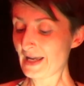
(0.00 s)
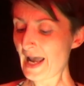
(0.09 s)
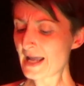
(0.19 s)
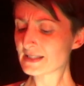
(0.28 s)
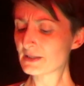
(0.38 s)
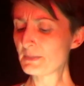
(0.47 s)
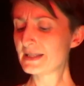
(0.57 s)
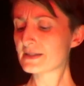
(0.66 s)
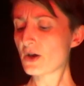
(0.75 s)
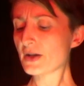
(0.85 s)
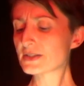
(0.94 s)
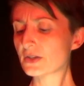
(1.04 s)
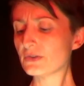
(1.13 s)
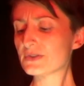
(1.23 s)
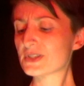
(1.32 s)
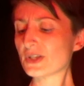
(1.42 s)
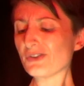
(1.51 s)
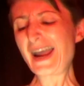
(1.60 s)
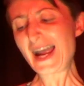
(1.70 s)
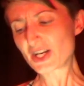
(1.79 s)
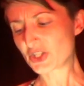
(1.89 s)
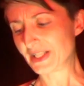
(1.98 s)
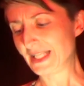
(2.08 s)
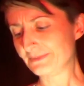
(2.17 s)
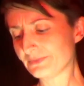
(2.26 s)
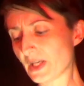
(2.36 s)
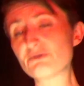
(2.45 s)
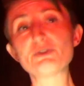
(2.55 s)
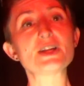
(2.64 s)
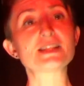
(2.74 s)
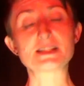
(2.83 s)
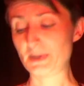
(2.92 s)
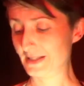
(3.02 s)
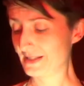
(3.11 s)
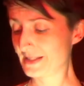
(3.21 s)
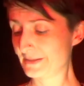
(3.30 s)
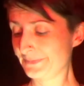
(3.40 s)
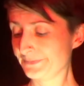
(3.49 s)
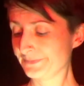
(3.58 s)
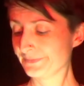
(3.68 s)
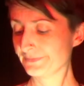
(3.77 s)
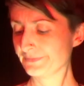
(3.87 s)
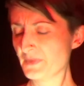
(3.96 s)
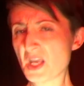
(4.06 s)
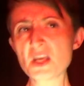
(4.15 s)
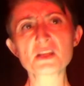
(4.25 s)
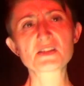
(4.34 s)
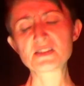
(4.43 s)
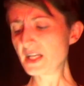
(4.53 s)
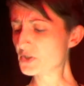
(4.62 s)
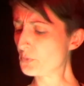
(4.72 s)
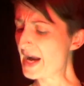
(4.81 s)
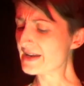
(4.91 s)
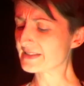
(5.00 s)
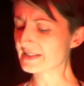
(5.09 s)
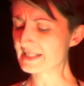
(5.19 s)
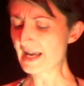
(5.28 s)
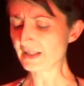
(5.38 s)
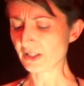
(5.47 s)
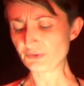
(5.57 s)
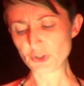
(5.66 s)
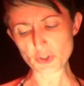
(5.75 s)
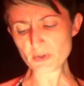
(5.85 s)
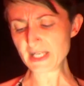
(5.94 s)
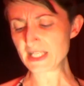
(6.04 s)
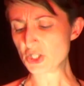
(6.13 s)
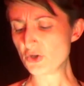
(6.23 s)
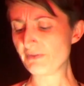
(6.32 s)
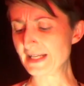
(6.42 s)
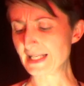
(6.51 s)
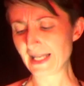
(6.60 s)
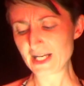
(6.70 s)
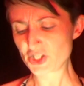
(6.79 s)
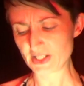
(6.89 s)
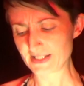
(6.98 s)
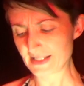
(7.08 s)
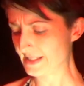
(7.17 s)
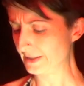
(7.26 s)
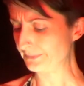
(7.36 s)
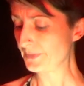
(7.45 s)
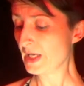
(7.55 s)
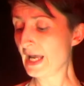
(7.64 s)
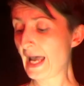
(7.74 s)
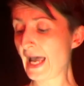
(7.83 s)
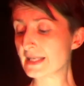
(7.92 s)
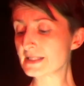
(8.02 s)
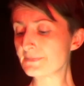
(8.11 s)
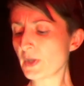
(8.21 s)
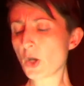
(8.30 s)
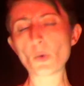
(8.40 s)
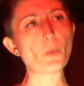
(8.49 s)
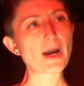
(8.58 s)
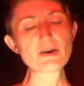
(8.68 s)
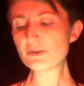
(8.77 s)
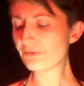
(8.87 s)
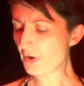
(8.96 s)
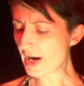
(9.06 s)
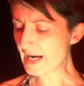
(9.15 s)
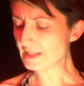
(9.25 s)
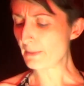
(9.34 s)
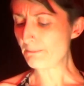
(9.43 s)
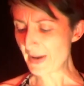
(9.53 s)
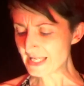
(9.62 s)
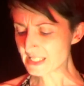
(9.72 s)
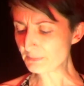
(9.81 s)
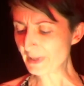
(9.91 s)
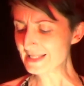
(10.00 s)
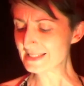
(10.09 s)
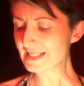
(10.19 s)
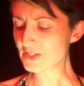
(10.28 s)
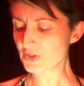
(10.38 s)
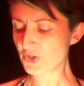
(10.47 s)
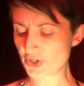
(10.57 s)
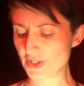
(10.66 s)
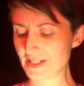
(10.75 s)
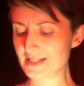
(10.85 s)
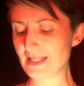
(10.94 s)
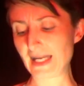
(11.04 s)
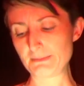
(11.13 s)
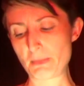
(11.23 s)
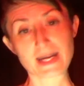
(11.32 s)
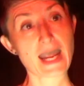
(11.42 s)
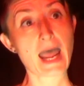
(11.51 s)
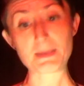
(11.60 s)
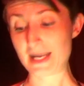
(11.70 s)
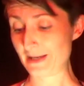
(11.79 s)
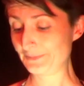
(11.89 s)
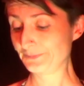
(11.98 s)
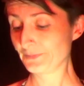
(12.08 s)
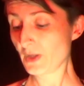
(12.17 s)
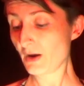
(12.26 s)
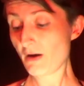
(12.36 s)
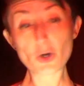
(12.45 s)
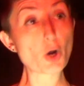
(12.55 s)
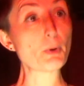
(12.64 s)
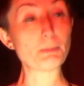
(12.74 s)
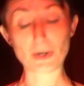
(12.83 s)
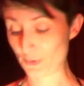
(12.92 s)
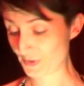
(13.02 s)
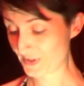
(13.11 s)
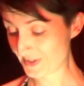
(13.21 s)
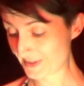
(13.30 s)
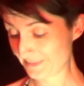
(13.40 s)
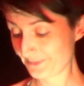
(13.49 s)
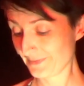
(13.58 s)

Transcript: Anne submits articles that are actually advertisements. Six ways to tell if you need a new ventilation system, and where to find the best plastic surgeons in Miami are common posts.